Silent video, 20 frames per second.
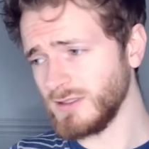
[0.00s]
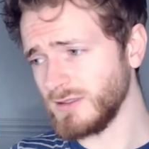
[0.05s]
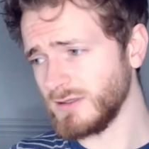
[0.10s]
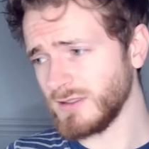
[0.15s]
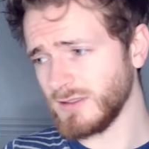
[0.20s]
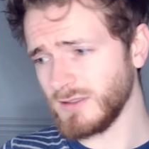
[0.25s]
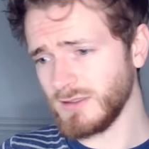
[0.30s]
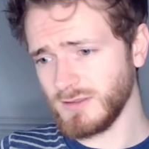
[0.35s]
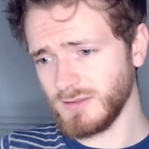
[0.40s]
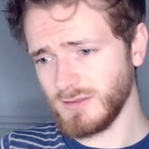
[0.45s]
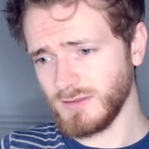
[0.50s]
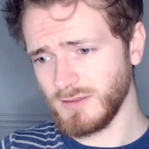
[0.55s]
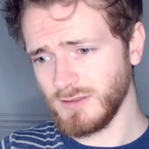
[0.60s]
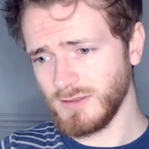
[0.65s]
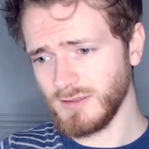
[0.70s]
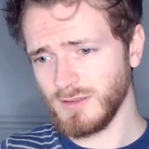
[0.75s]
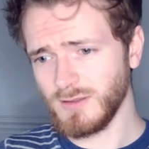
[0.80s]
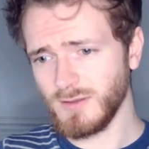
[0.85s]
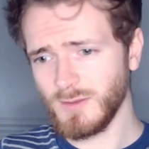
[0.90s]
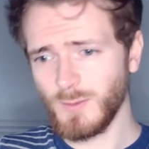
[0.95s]
the
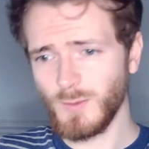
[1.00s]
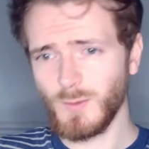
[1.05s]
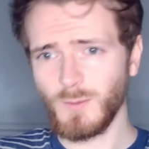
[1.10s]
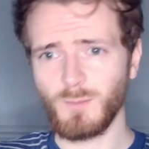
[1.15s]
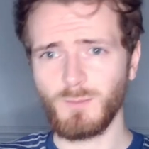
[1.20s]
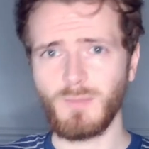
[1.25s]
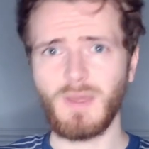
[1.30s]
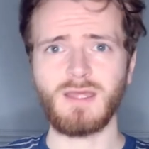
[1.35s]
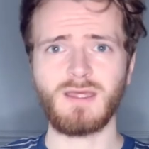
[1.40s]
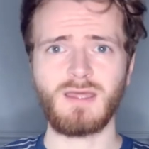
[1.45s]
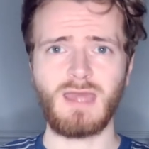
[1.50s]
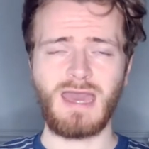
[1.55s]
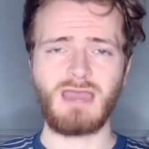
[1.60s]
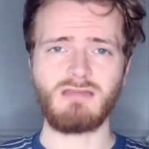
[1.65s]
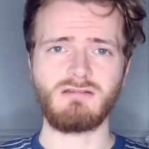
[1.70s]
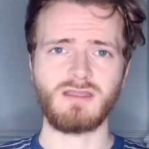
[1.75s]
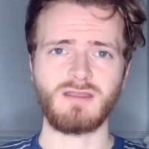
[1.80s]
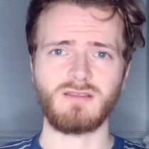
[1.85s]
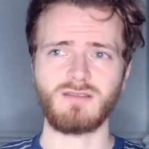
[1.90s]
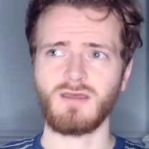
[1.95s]
main
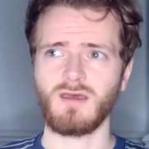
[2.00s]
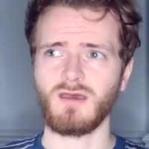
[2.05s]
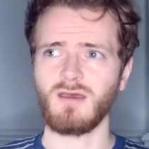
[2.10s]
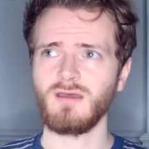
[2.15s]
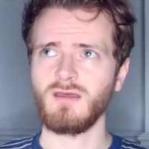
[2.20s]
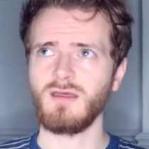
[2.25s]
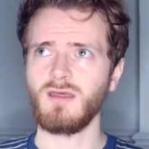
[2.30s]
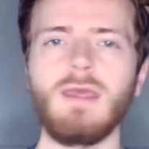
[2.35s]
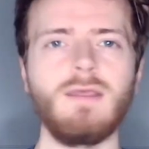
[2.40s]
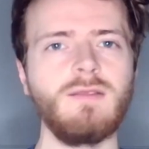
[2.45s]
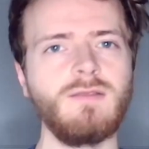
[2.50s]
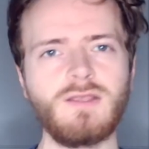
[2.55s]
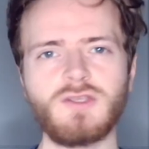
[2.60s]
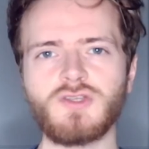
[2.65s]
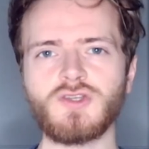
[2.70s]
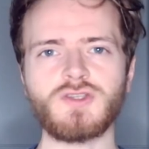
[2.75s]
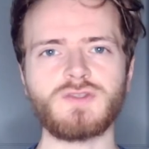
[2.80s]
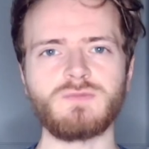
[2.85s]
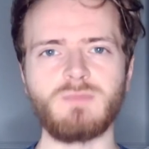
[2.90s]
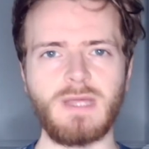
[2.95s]
character, is it
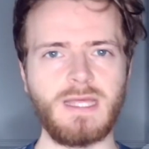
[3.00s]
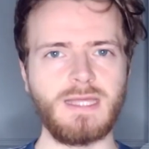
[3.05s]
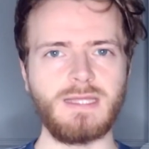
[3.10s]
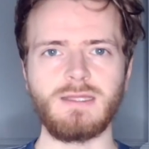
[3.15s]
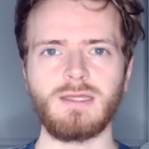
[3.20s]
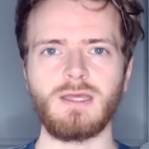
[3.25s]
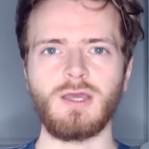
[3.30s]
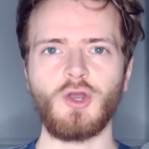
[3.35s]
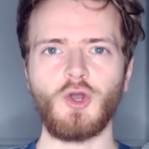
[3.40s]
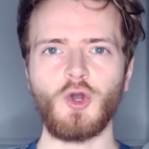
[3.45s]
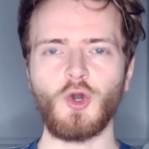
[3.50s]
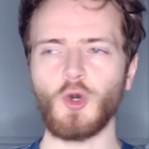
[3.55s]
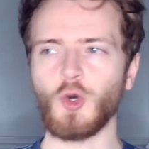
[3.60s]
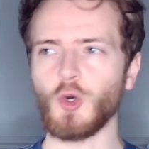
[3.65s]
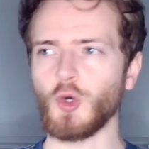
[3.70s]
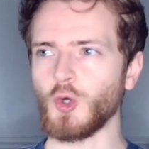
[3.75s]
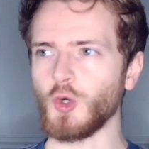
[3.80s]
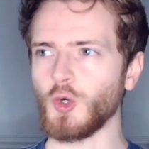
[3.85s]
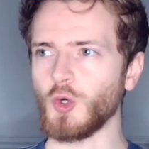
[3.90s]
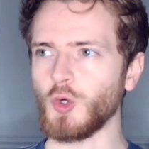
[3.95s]
just me
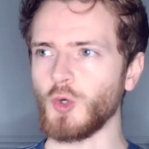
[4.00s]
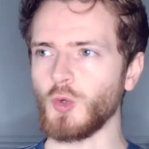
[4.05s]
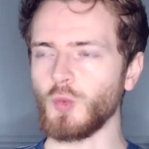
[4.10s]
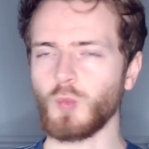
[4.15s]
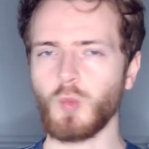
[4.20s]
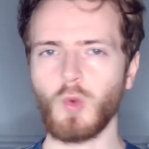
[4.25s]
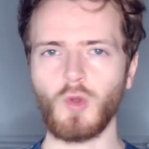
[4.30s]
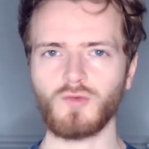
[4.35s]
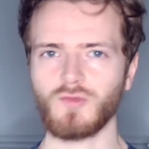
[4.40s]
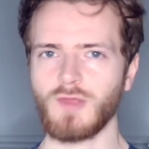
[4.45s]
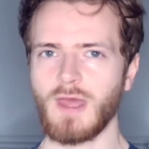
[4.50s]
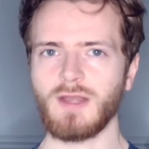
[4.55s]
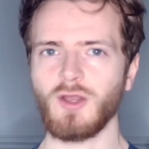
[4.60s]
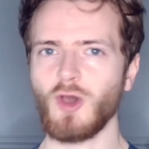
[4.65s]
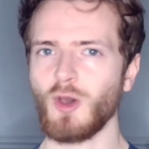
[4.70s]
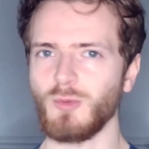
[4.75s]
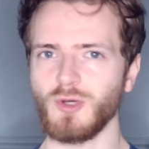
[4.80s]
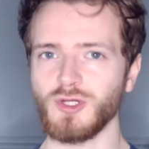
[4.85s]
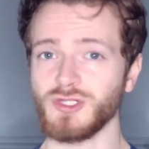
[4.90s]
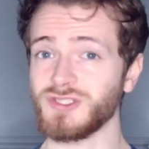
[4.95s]
or was there
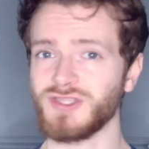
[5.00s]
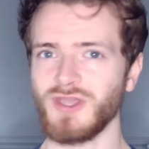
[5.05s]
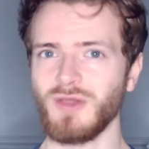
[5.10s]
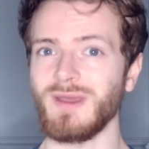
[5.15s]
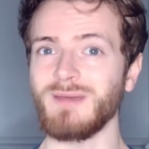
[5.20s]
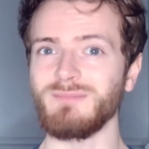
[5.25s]
not much to